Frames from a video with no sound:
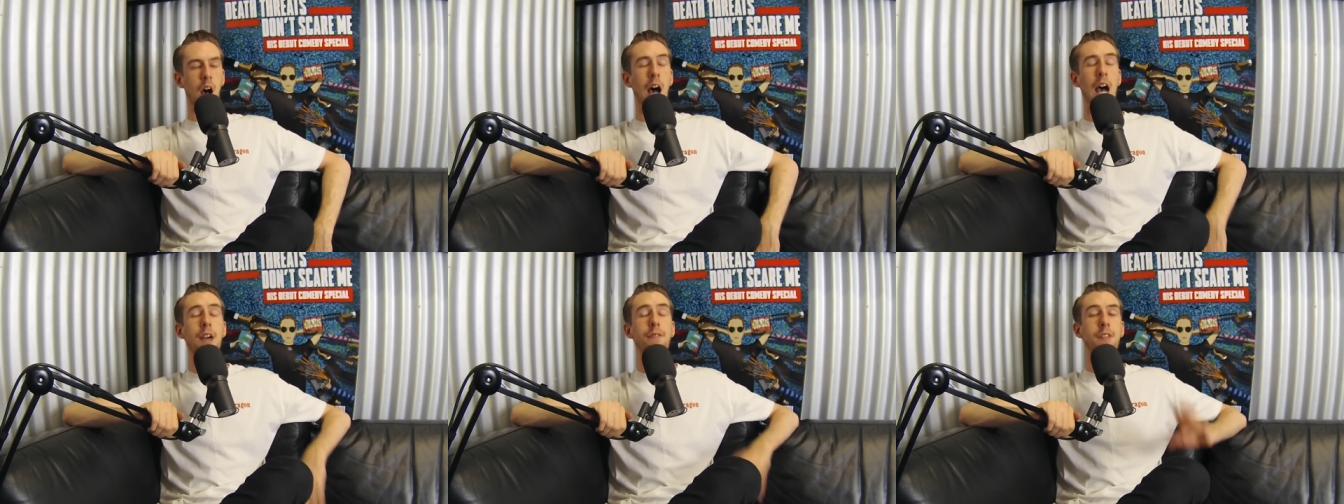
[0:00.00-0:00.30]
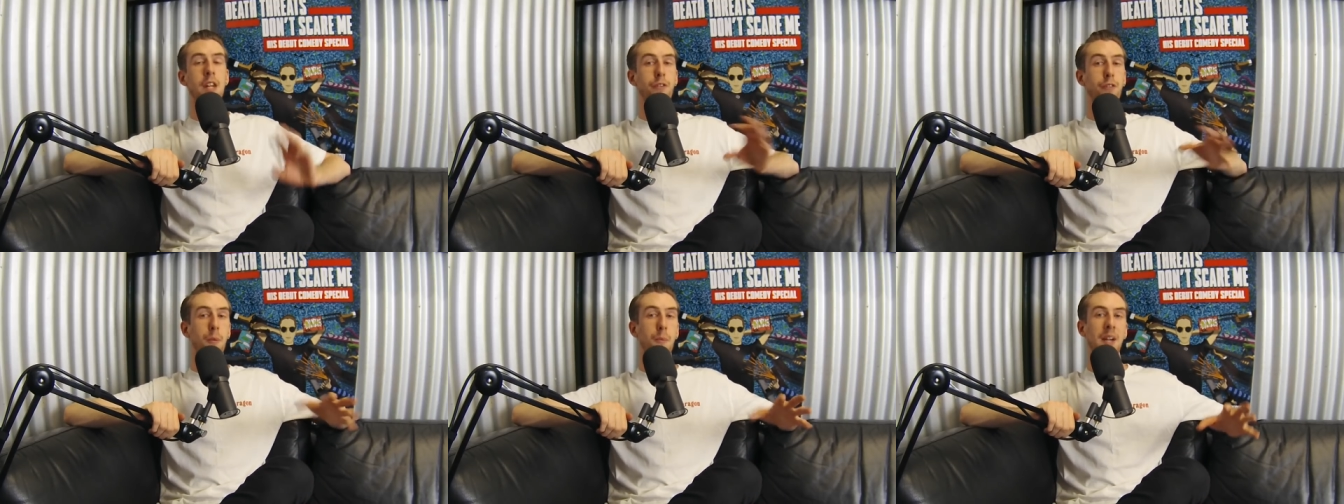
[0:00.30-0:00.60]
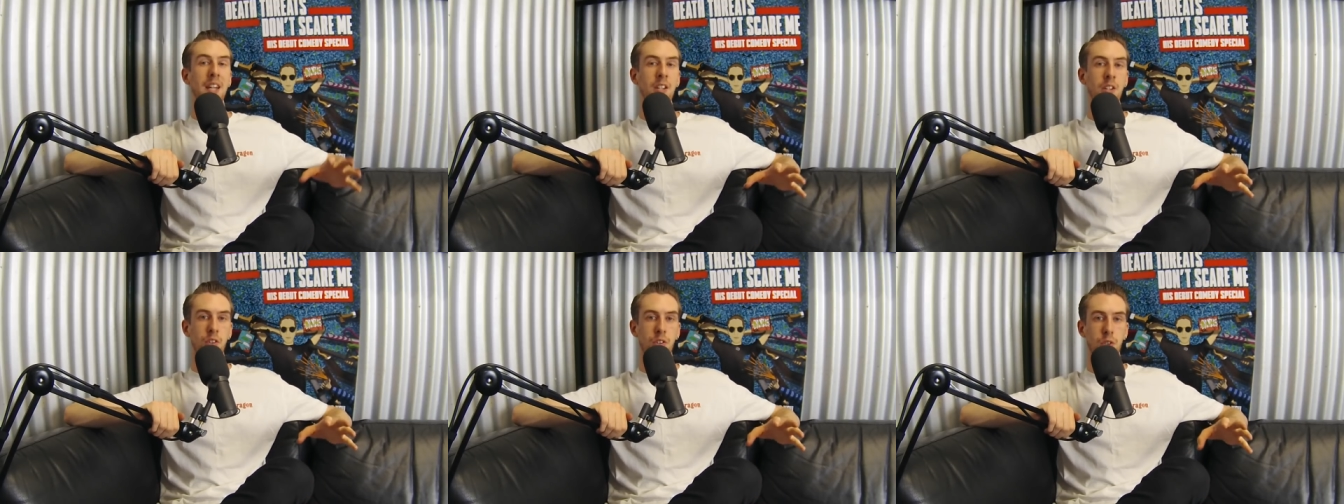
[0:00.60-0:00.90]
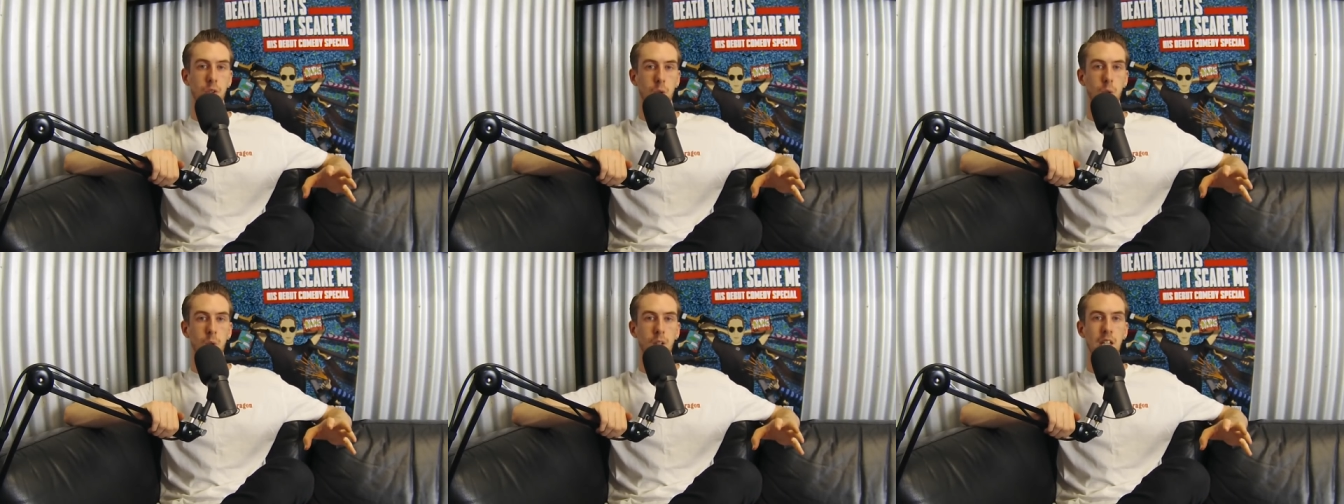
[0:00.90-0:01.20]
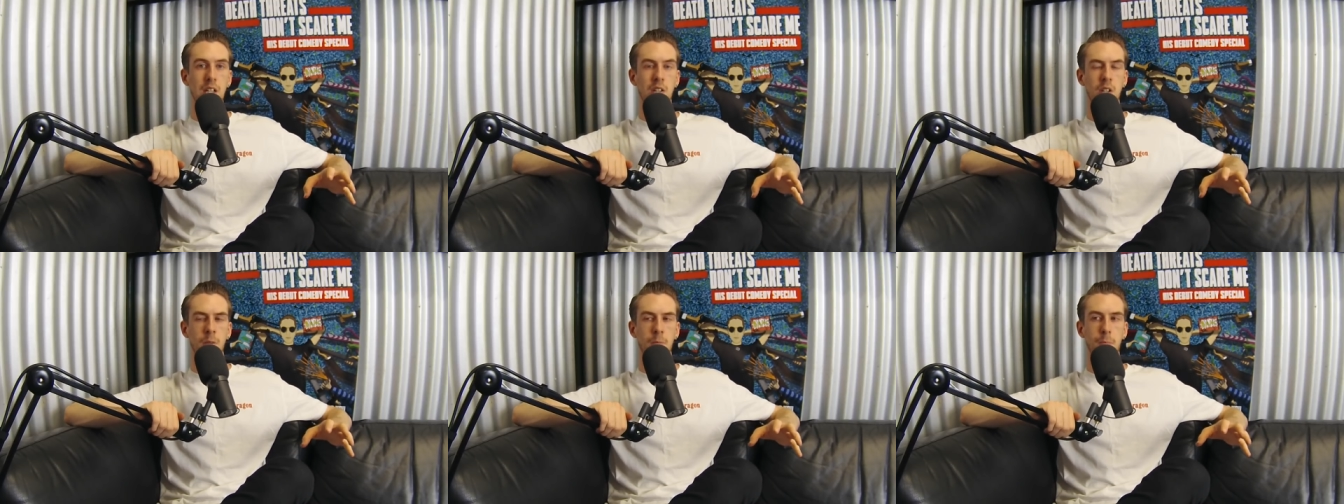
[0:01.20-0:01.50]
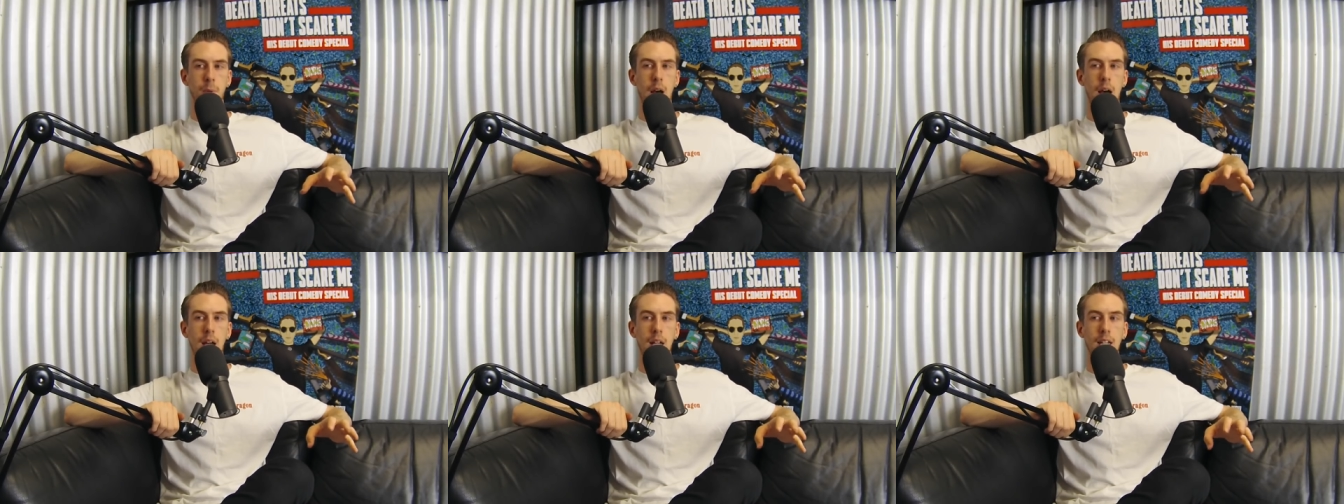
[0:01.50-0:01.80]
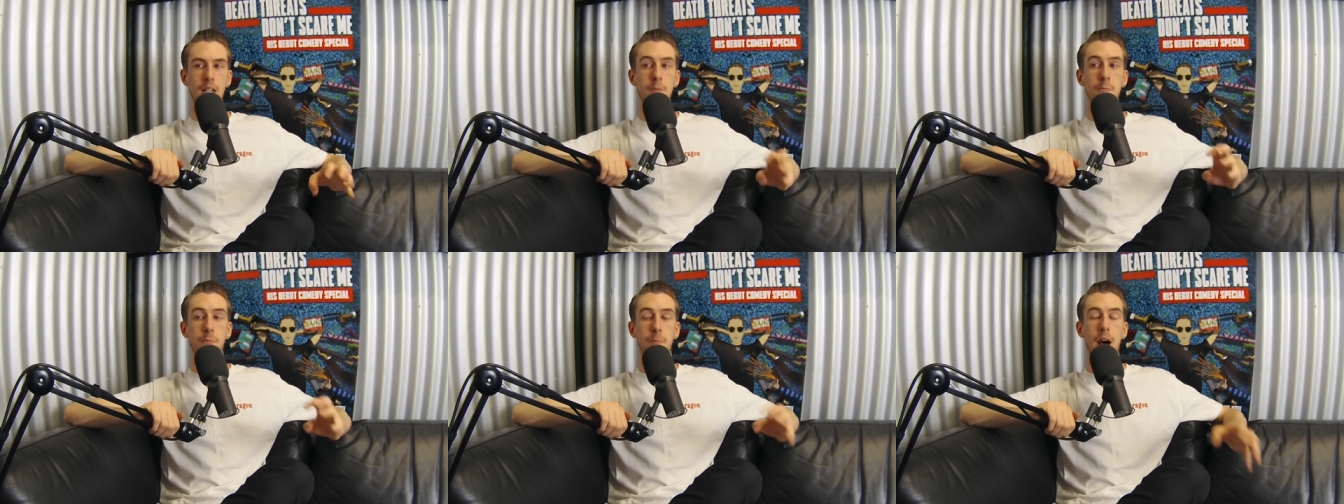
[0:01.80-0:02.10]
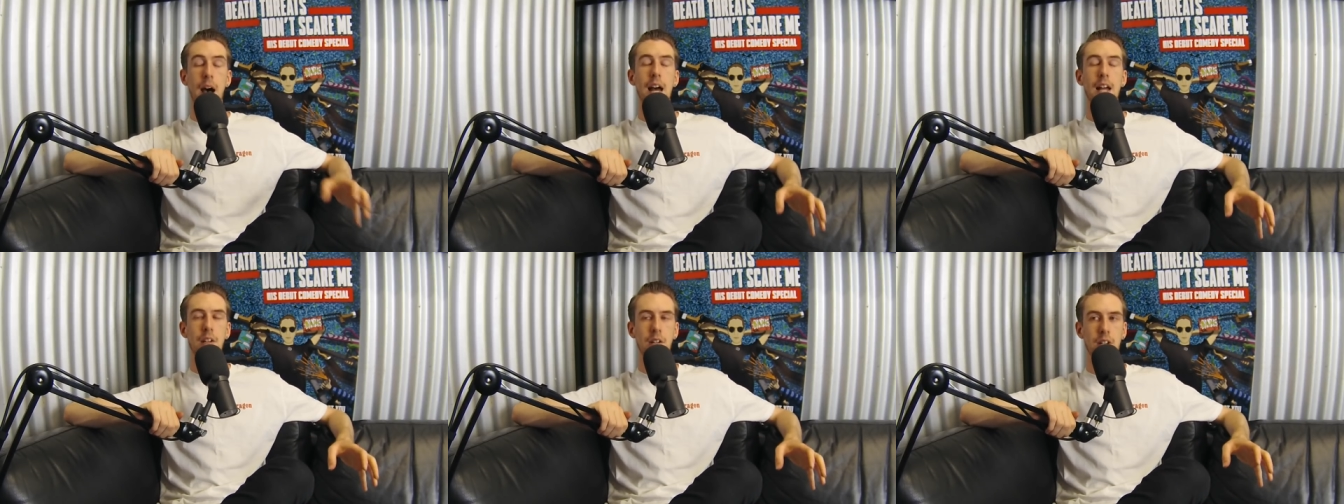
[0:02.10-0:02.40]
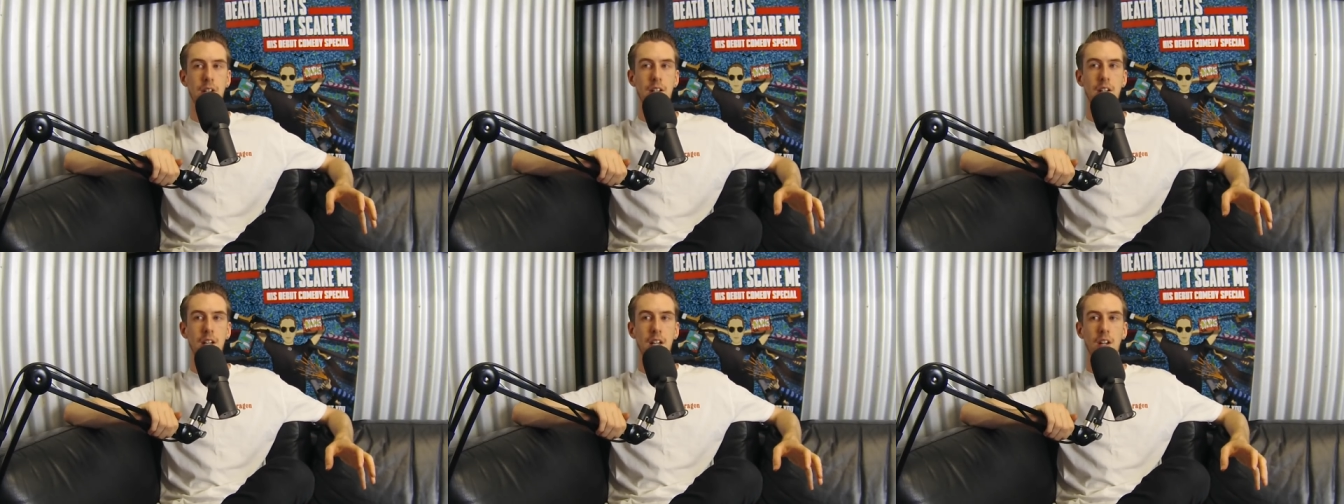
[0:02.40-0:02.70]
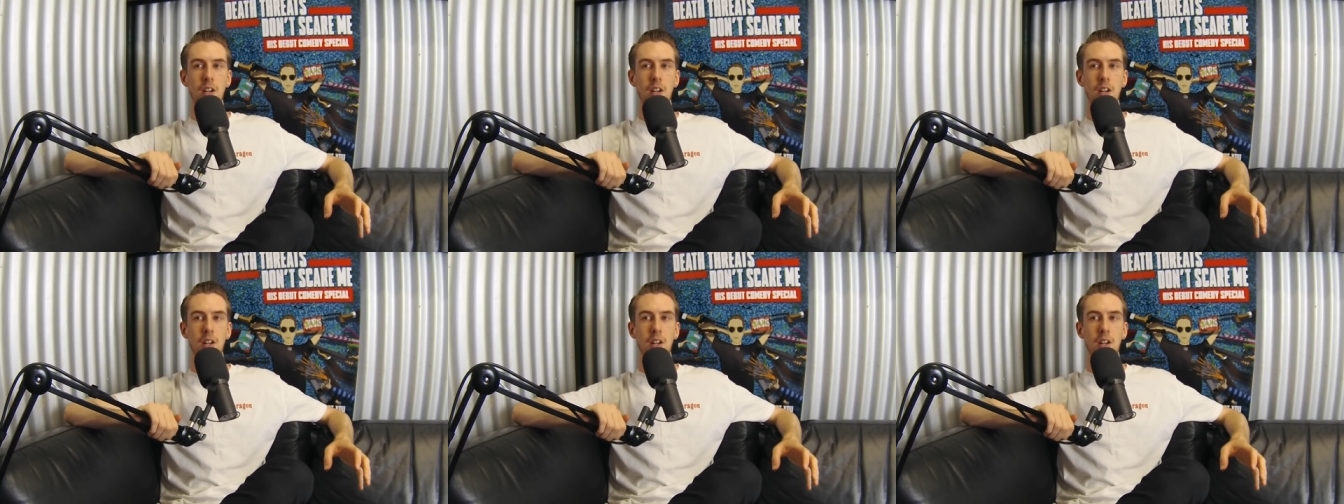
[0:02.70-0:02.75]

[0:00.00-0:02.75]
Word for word: I've never been to schoolies on Bali, but